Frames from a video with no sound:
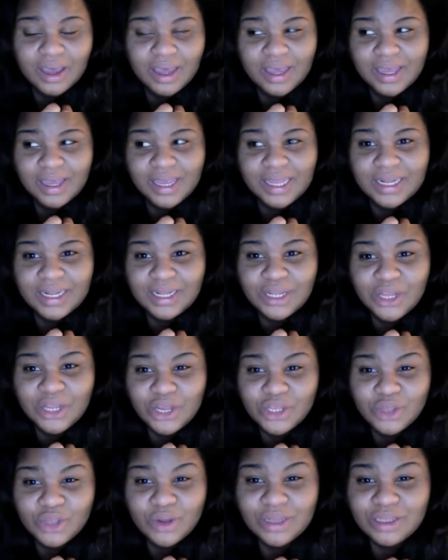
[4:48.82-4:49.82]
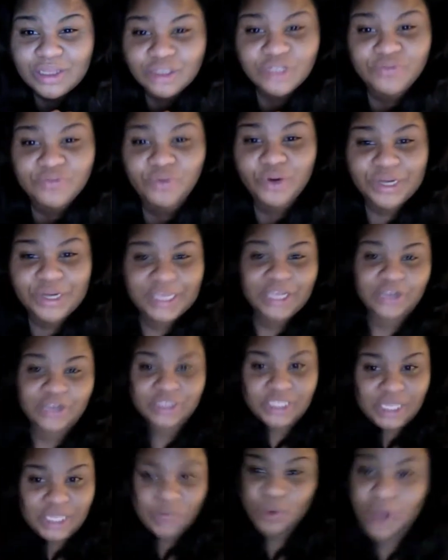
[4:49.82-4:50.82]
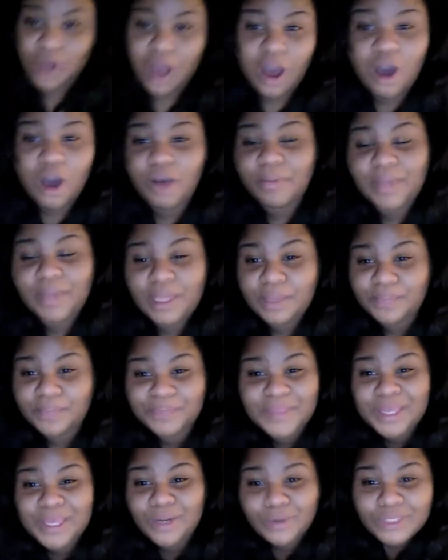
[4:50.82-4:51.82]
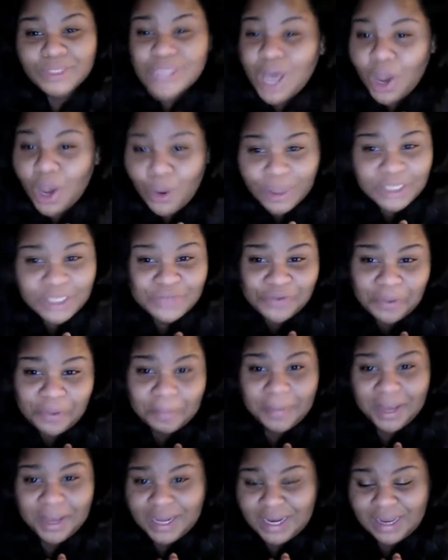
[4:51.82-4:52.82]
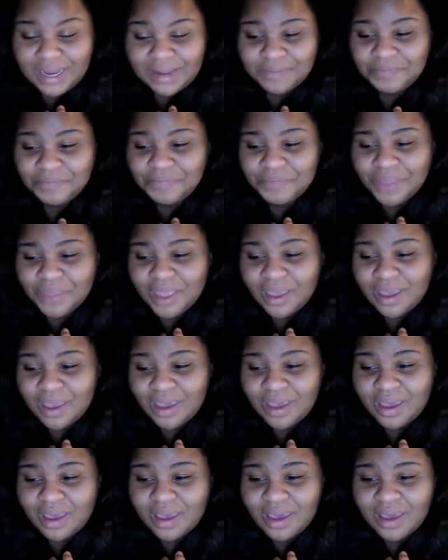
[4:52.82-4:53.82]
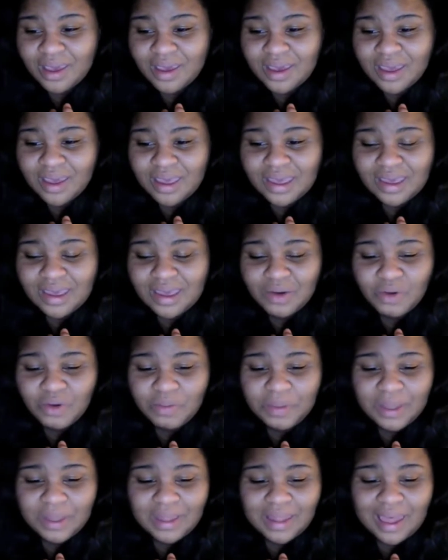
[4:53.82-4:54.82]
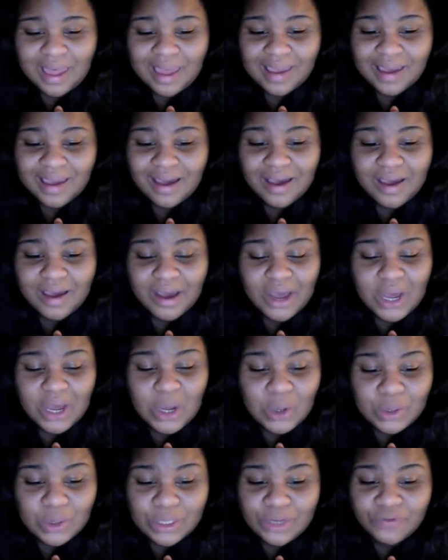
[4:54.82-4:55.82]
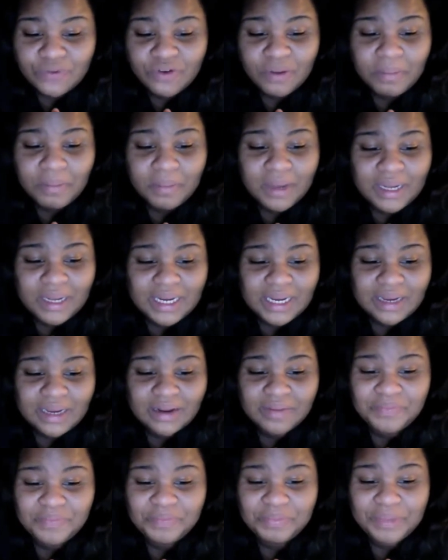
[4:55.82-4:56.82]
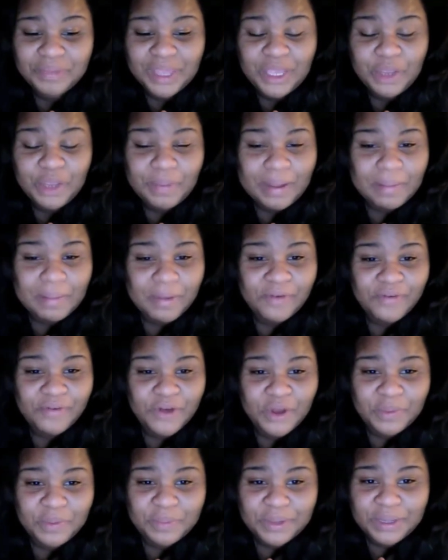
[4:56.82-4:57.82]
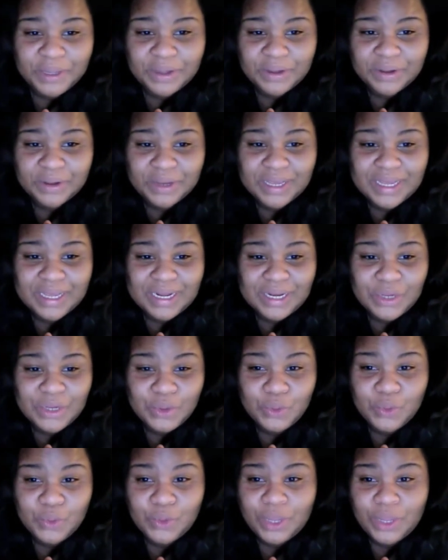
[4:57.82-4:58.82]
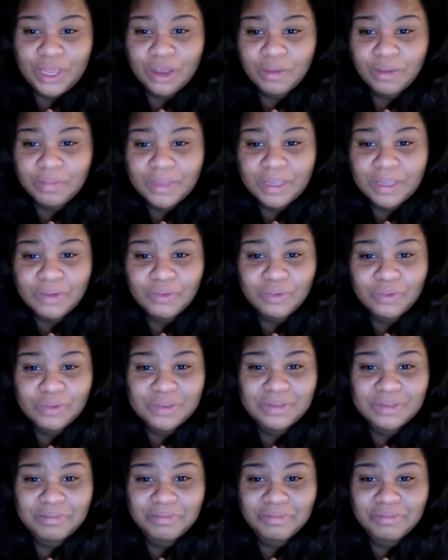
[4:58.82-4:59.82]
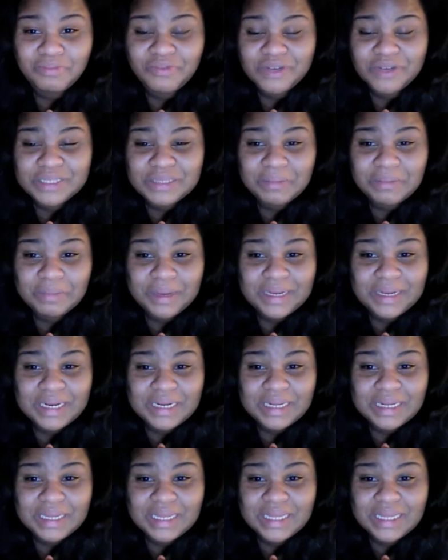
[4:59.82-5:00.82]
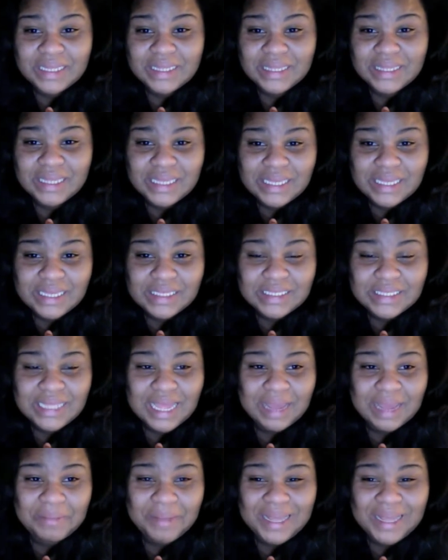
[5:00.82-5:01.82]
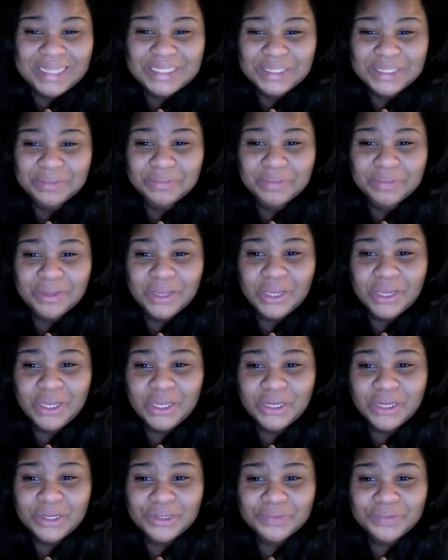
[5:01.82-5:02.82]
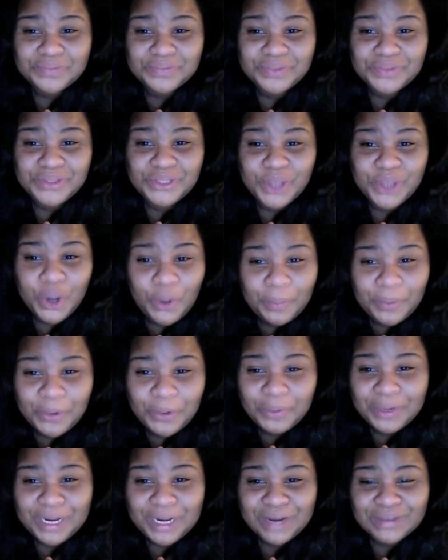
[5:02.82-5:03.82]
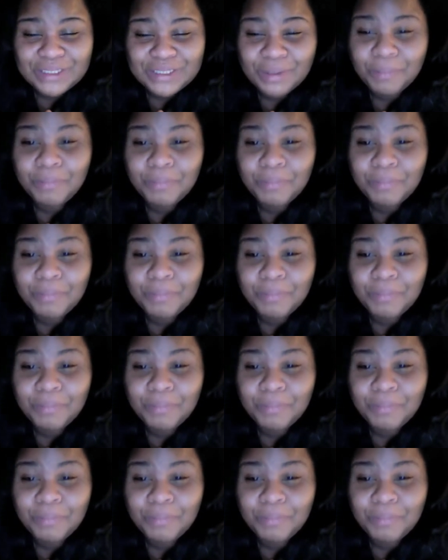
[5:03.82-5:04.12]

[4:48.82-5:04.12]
And throughout those 4 years, he would call me, and it was always for money. It would be only for money. Can you pay my phone bill? Can you help me for some money to get this, like buy some dope or whatever, some